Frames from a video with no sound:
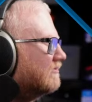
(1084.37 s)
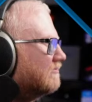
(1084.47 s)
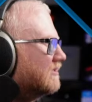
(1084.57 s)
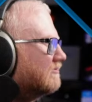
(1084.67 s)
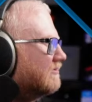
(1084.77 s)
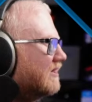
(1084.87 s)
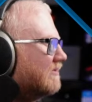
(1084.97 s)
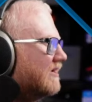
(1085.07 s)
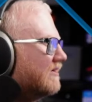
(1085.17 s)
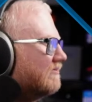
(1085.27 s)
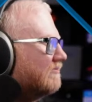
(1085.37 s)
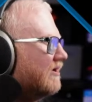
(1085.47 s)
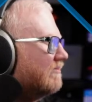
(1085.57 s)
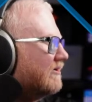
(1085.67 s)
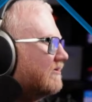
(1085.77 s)
don't know what the
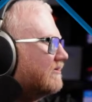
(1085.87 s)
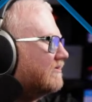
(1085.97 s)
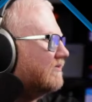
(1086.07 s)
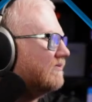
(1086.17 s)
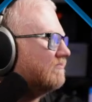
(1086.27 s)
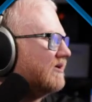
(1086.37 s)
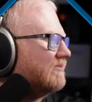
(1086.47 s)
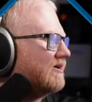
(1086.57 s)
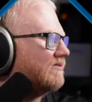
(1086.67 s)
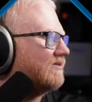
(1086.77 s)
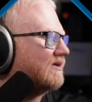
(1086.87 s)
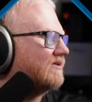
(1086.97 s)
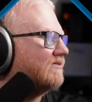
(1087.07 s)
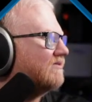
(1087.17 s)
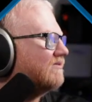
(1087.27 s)
Y box thing
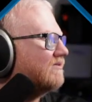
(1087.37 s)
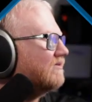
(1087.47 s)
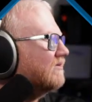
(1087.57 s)
is.